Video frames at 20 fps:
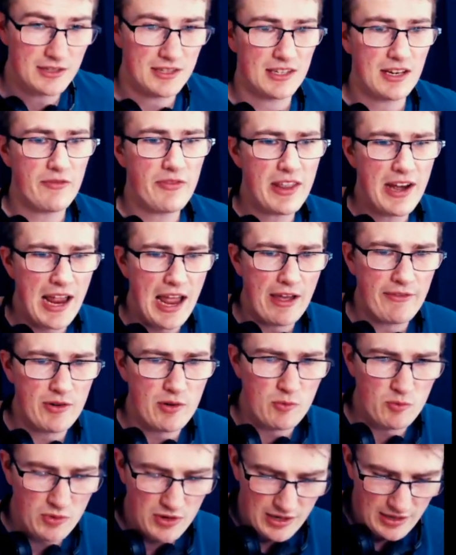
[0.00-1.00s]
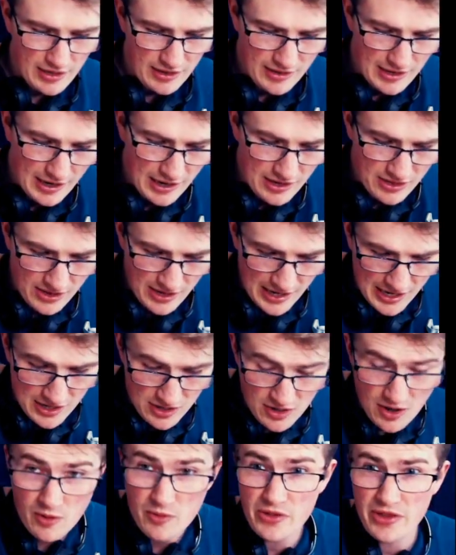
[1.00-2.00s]
Stuff that I haven't really that I
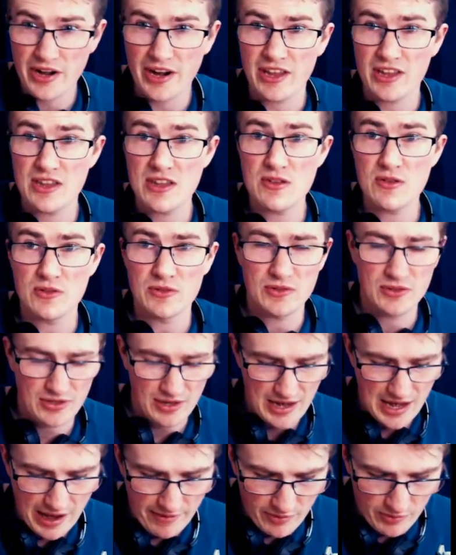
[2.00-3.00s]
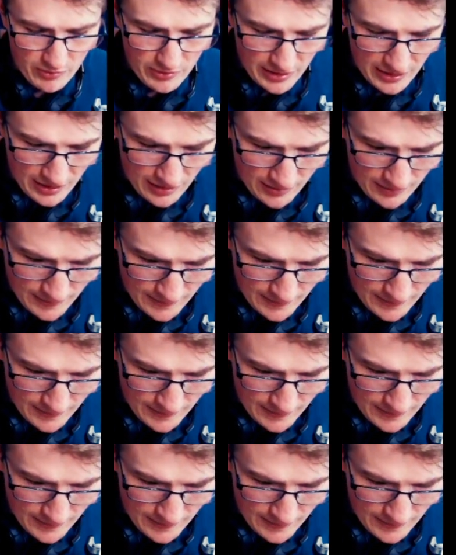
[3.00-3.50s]
know that I use, and I haven't really